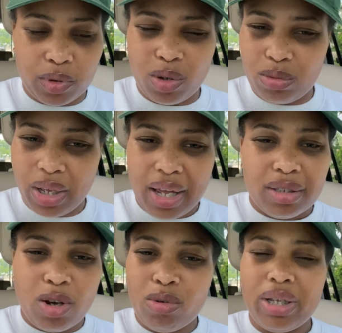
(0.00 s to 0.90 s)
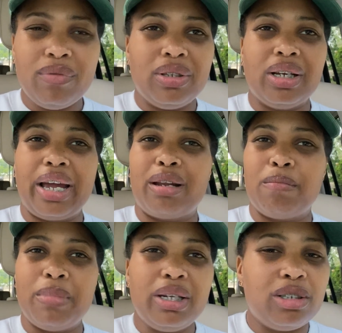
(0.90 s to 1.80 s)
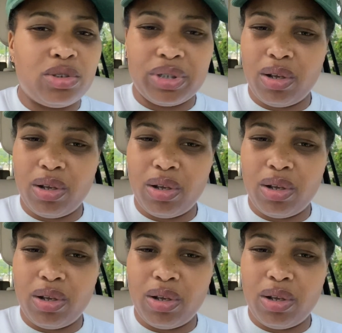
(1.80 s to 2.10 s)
Don't don't even look at a ministry.